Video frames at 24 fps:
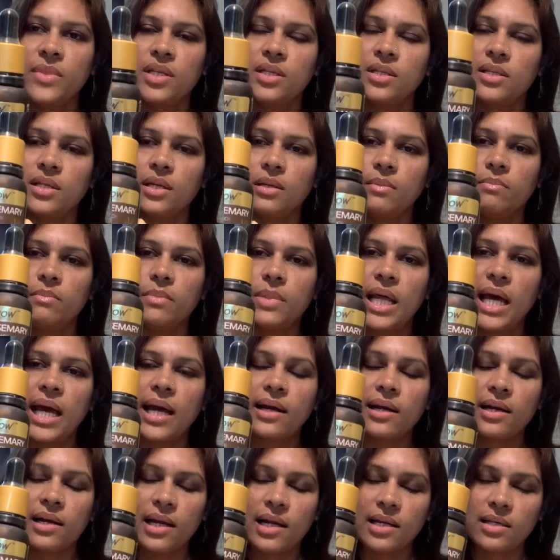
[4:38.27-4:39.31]
same black
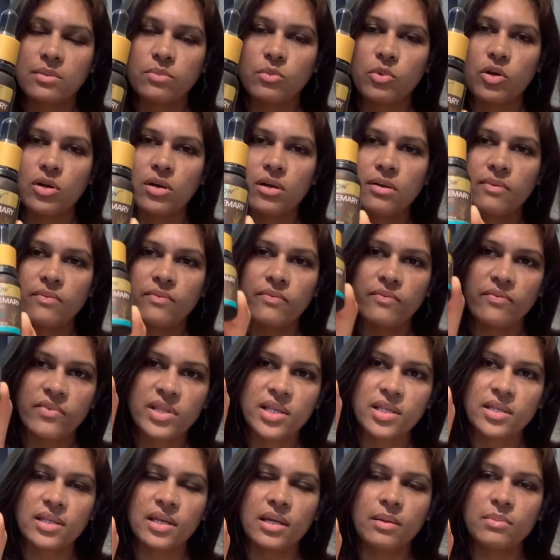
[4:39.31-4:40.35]
glass bottle with
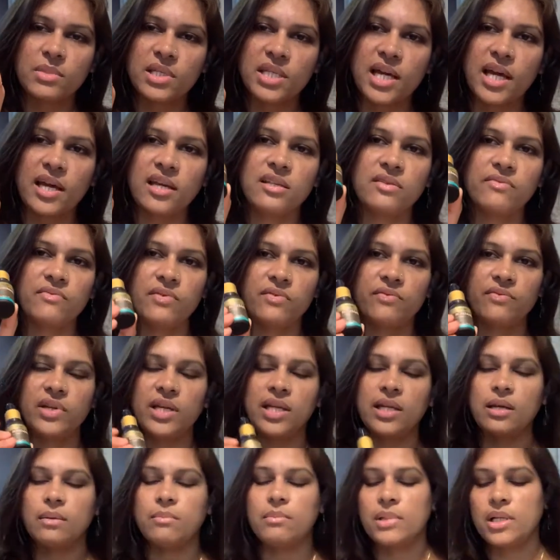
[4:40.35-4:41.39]
the same size
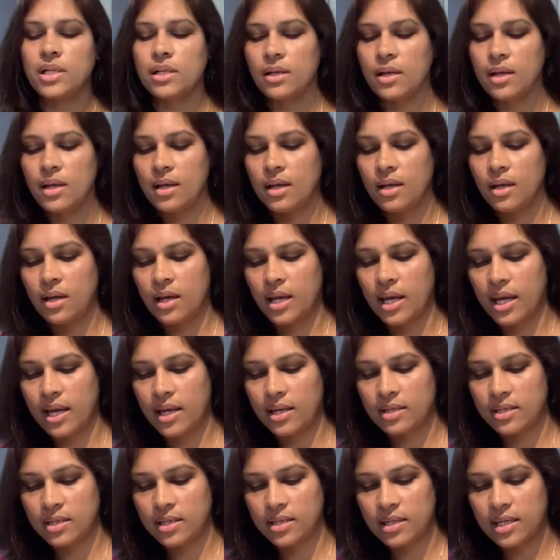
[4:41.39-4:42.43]
15 ml
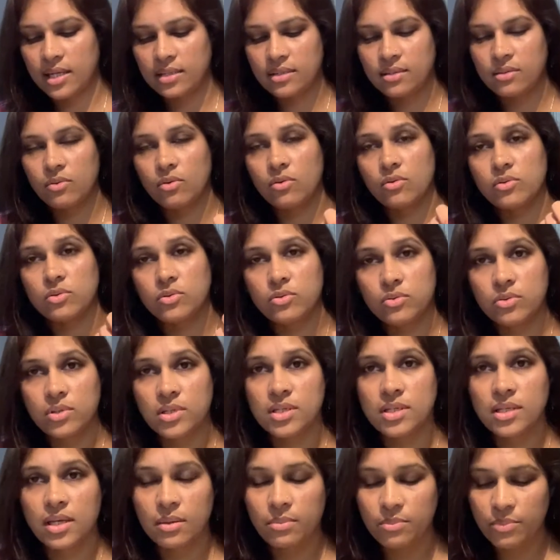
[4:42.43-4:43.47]
and it has also the
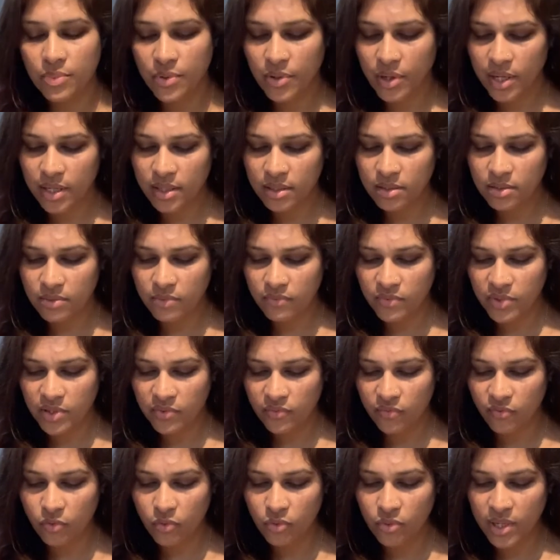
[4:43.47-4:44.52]
same price with
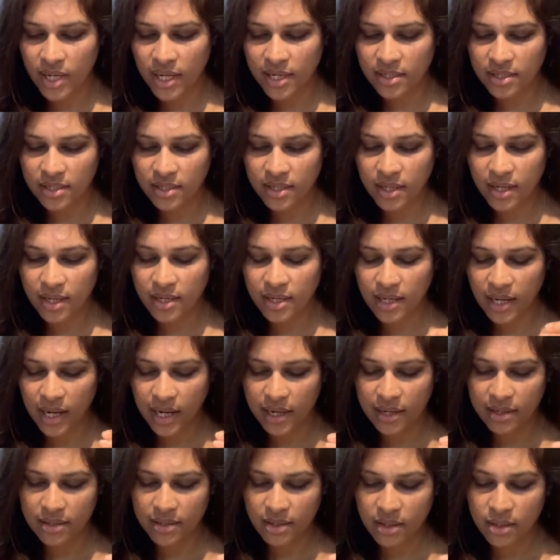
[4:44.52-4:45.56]
499
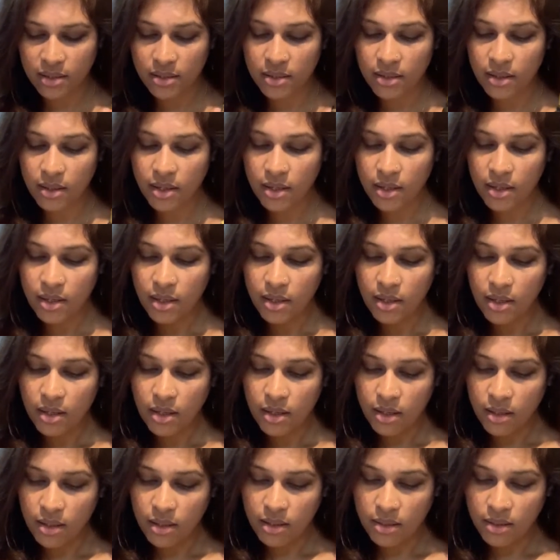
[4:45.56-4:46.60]
INR
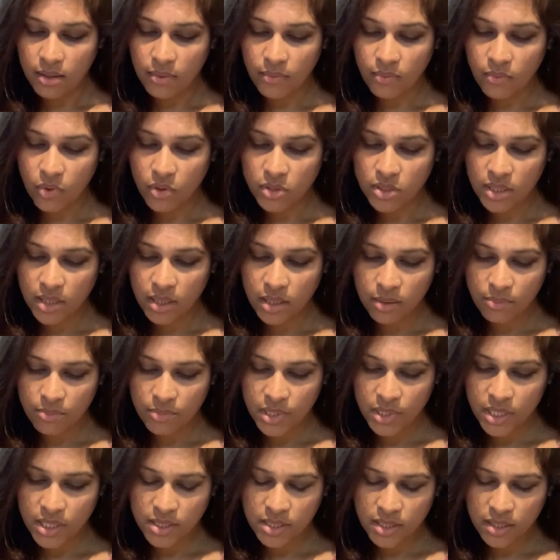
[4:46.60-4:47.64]
uh, what the
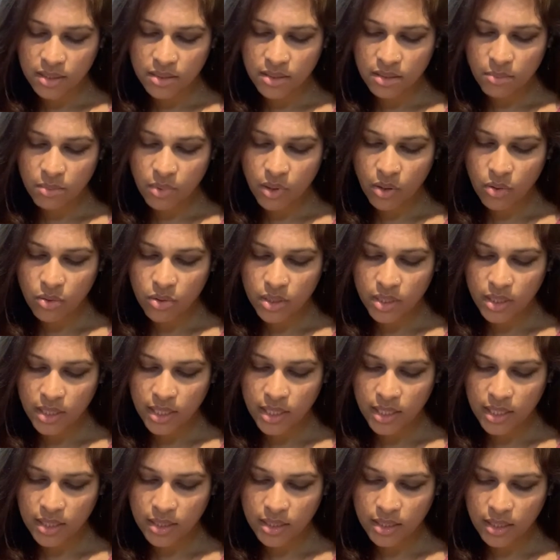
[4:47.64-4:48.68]
company says about
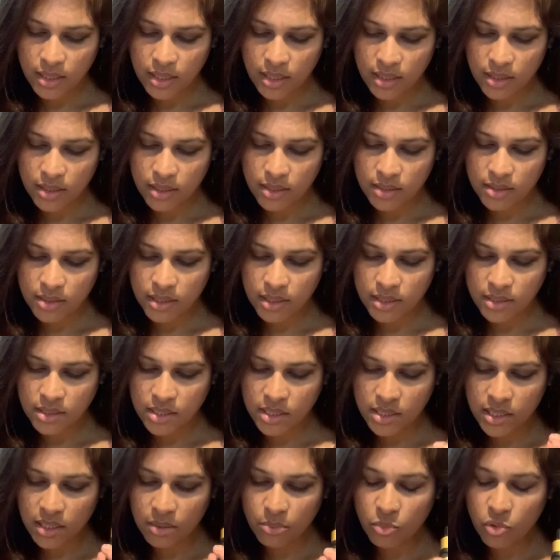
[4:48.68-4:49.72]
it is it
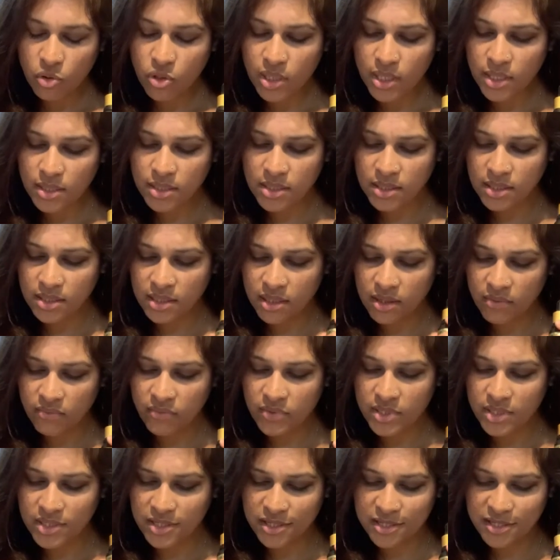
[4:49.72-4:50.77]
stimulates
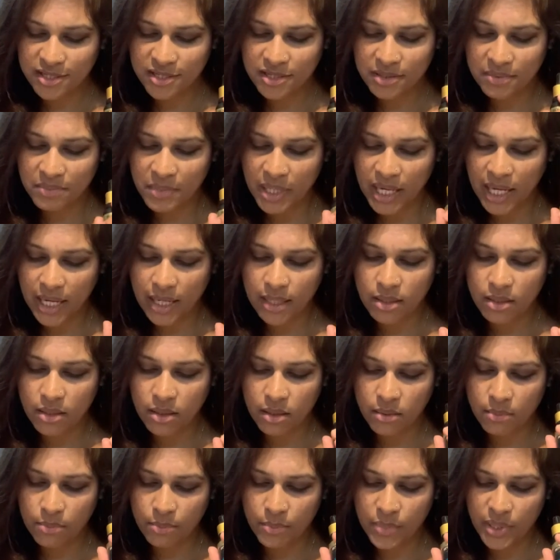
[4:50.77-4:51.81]
nervous system and
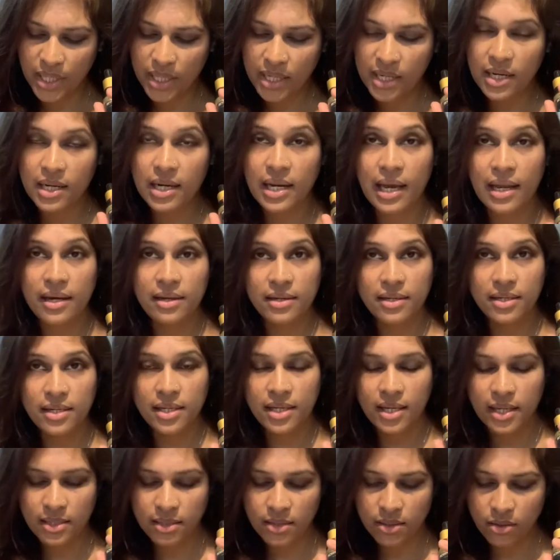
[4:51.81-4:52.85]
bring clarity
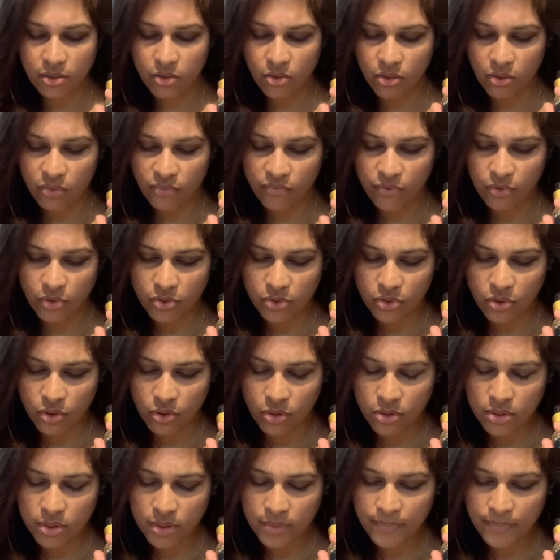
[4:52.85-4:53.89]
and of your thought